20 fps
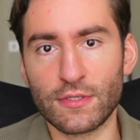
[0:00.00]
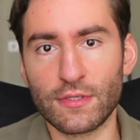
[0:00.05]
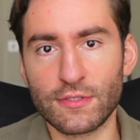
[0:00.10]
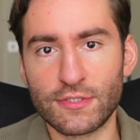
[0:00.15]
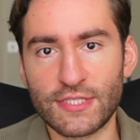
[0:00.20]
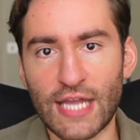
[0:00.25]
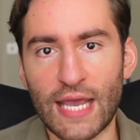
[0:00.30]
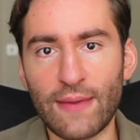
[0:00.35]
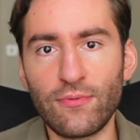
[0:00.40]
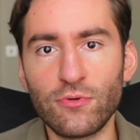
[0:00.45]

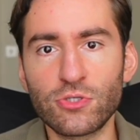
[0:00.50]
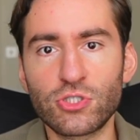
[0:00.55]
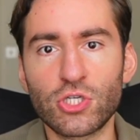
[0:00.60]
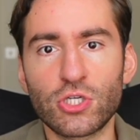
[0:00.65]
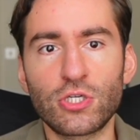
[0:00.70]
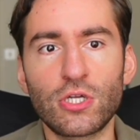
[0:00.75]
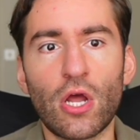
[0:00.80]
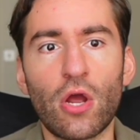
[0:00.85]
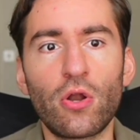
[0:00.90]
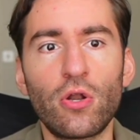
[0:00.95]
stables
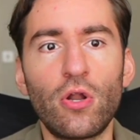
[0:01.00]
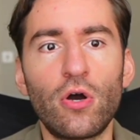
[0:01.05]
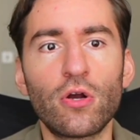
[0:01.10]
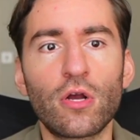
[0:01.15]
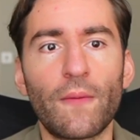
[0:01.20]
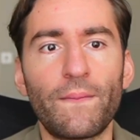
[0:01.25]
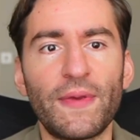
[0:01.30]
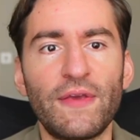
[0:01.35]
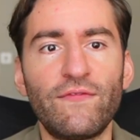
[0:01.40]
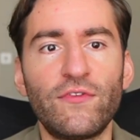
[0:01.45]
should no
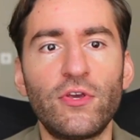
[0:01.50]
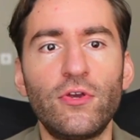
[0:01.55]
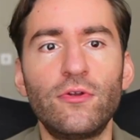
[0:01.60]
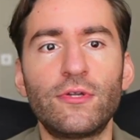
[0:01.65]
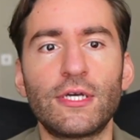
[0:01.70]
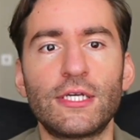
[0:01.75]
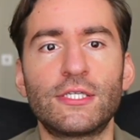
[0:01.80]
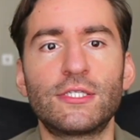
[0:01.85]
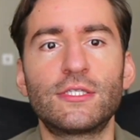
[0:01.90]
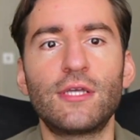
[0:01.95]
longer be
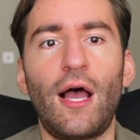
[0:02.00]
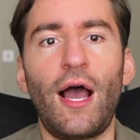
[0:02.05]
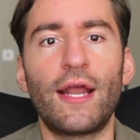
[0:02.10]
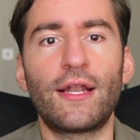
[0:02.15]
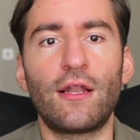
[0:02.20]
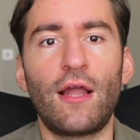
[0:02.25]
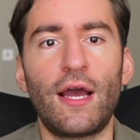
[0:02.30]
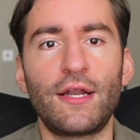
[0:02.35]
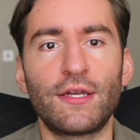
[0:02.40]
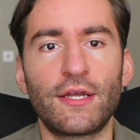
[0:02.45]
viewed as
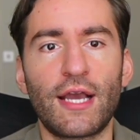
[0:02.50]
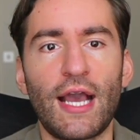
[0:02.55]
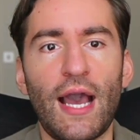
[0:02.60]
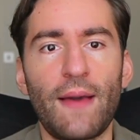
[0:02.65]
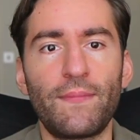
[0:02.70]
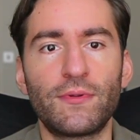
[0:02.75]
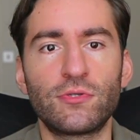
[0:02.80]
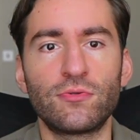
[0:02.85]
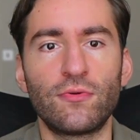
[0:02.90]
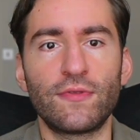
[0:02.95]
sidelined
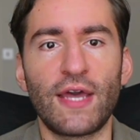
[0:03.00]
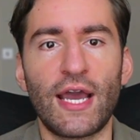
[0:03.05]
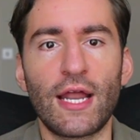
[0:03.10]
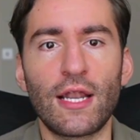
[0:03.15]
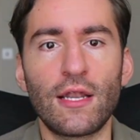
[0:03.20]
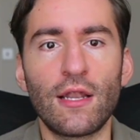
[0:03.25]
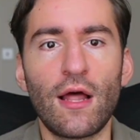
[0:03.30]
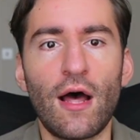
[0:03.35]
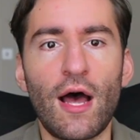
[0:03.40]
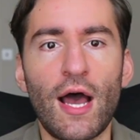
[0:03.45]
capital. They are
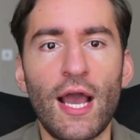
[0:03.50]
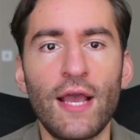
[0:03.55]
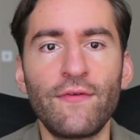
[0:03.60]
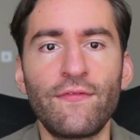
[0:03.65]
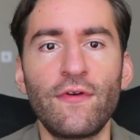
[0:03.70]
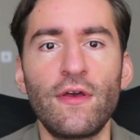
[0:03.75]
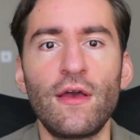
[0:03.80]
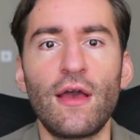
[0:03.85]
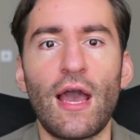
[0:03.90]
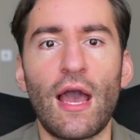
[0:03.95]
live
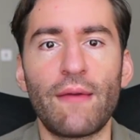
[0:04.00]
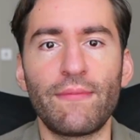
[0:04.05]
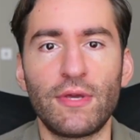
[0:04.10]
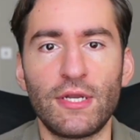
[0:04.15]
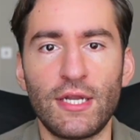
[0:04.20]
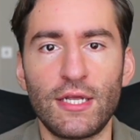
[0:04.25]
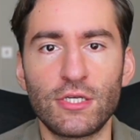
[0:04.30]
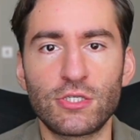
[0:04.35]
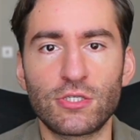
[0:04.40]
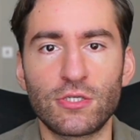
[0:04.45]

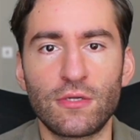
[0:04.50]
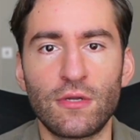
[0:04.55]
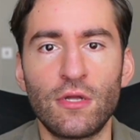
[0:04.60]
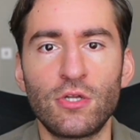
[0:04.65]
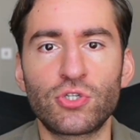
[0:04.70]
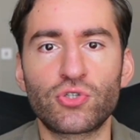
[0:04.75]
ammunition.